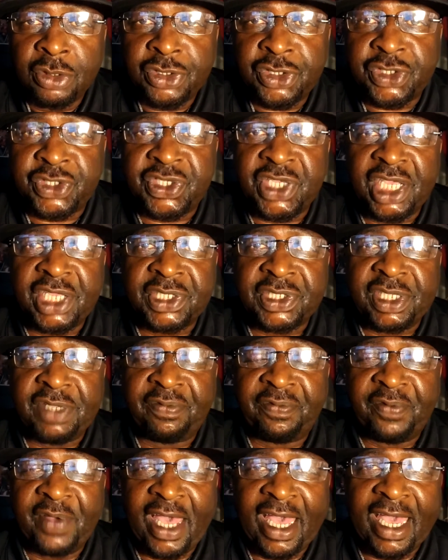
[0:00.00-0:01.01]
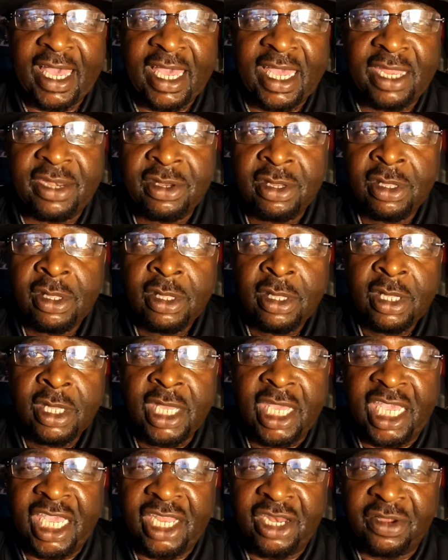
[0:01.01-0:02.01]
sissified
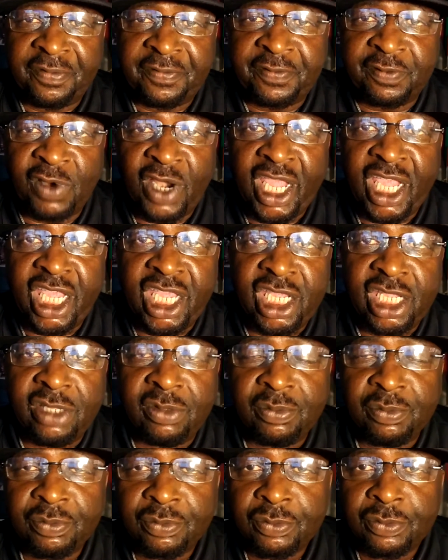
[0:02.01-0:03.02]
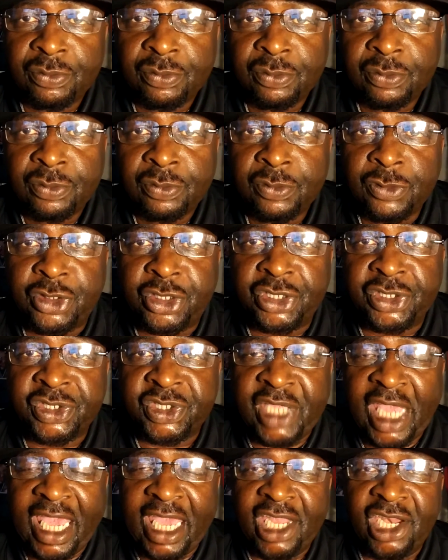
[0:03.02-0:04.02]
and afraid to
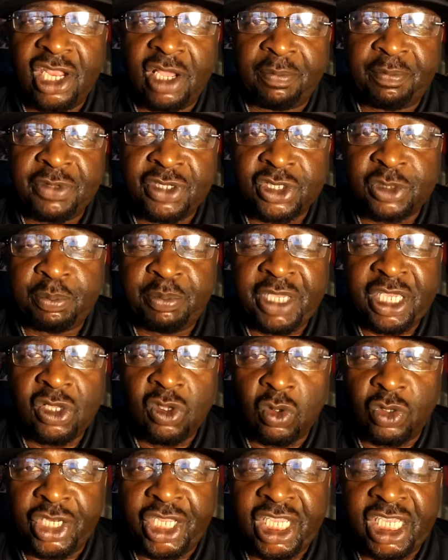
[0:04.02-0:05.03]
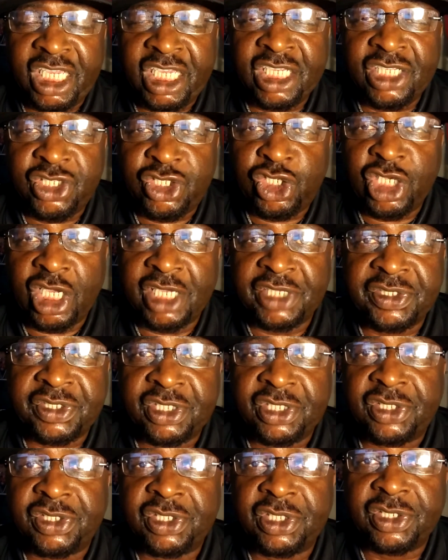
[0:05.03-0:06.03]
stand up and speak on the
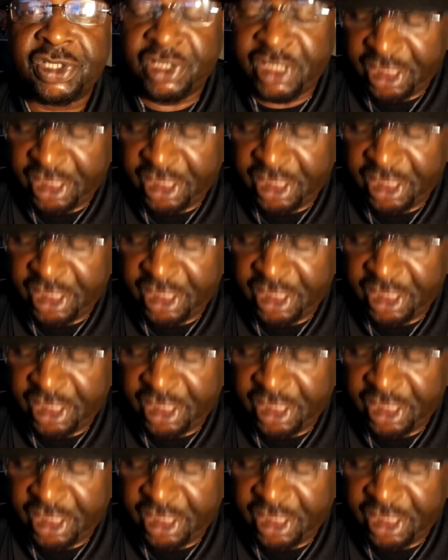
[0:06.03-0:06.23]
injustices